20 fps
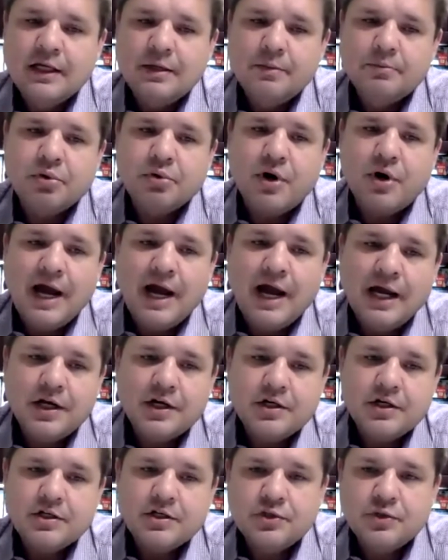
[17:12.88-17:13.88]

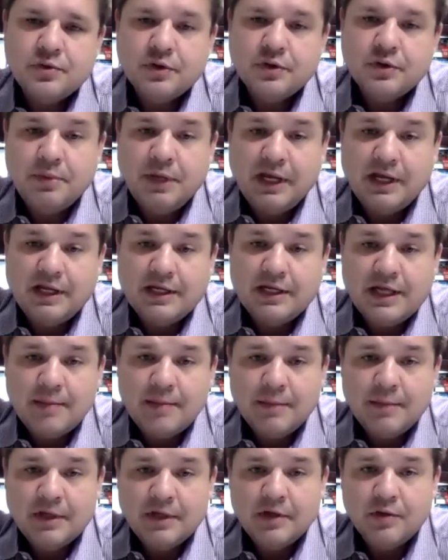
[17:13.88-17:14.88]
Prior to the
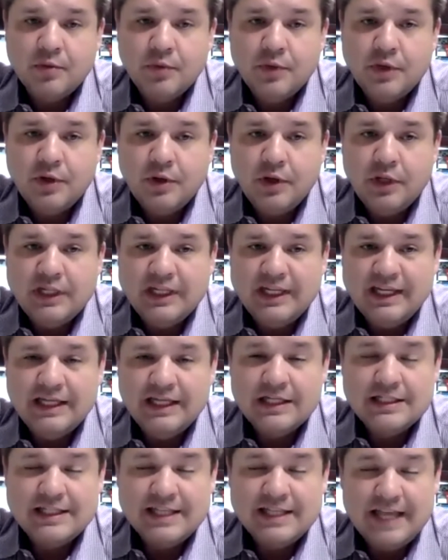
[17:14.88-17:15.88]
pandemic, we
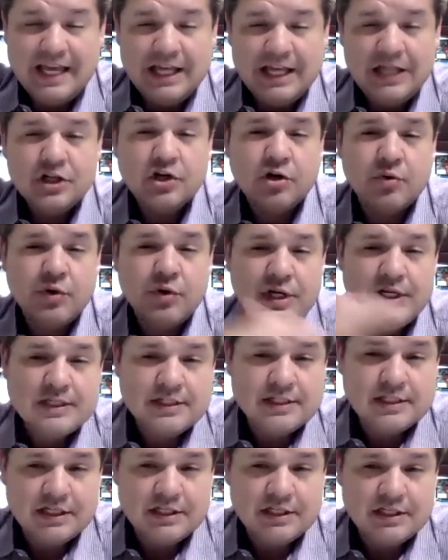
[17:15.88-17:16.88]
needed to
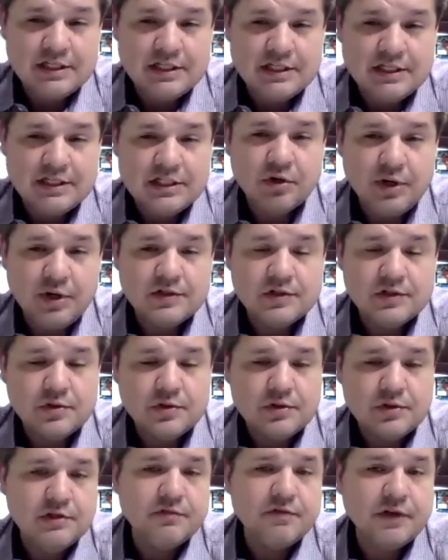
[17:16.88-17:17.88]
increase the
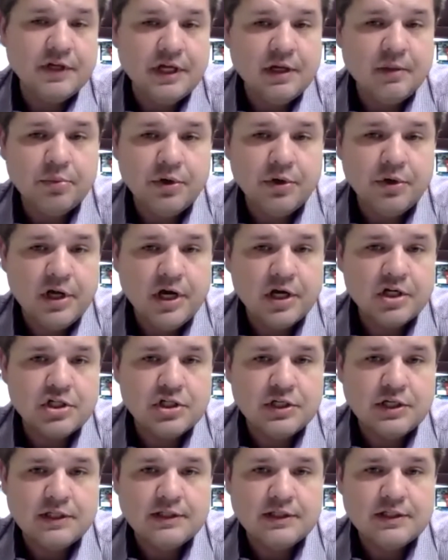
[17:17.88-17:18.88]
degree and certificate
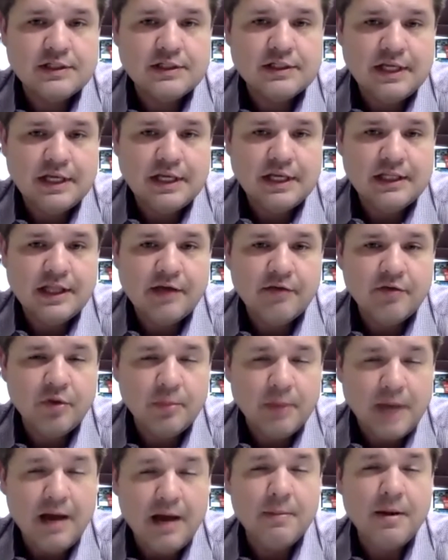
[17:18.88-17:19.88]
production at the state
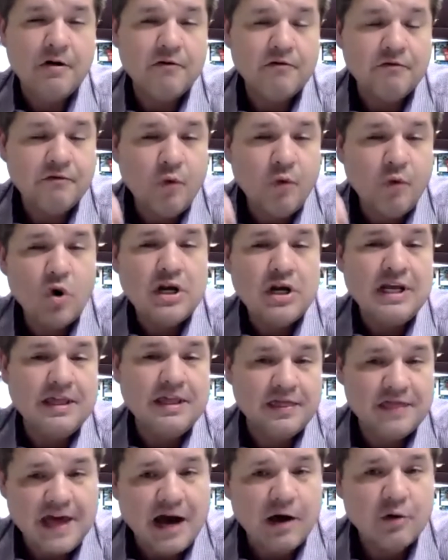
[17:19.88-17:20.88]
level by about
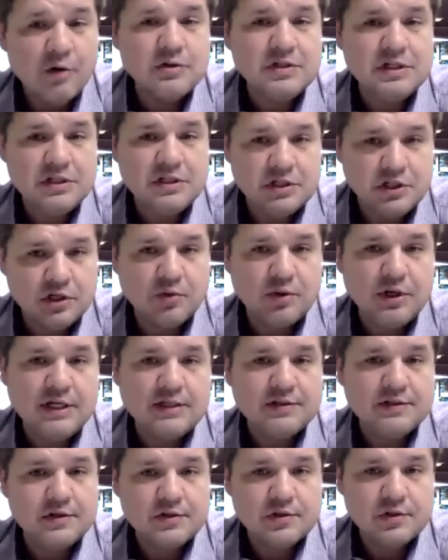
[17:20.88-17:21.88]
40,000
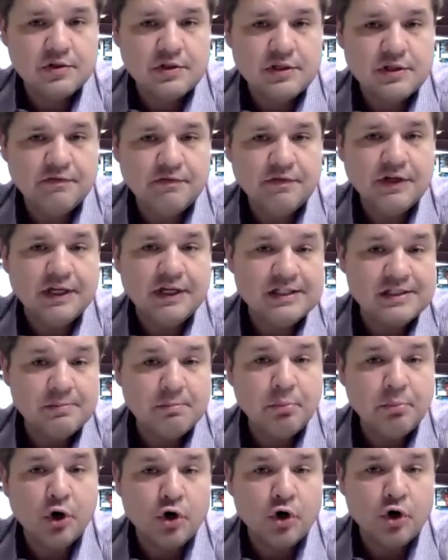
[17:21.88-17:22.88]
degrees and certificates
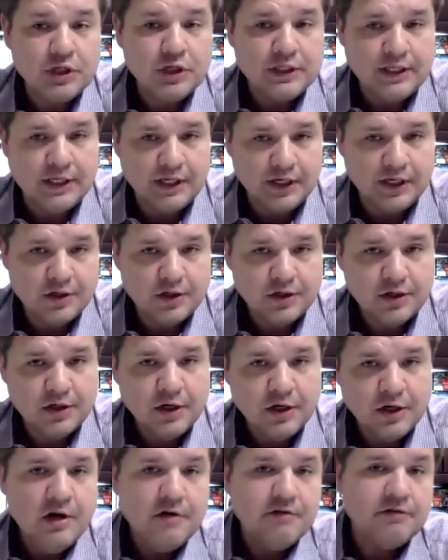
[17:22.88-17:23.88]
per year
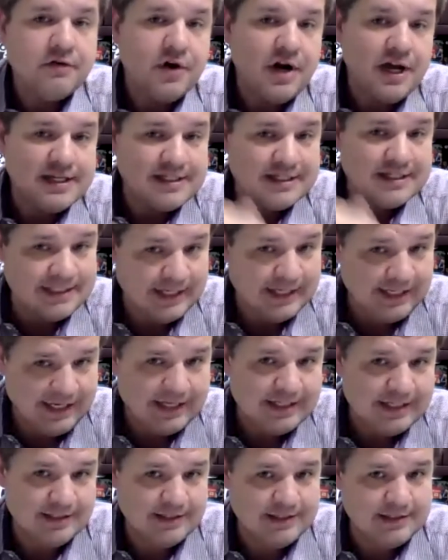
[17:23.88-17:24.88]
for us to
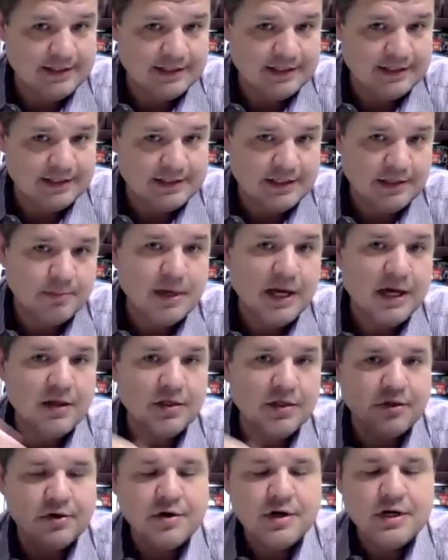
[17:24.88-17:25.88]
get to 60 by
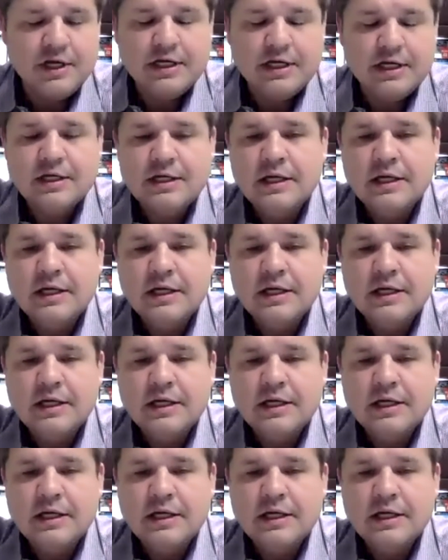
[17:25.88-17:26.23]
30.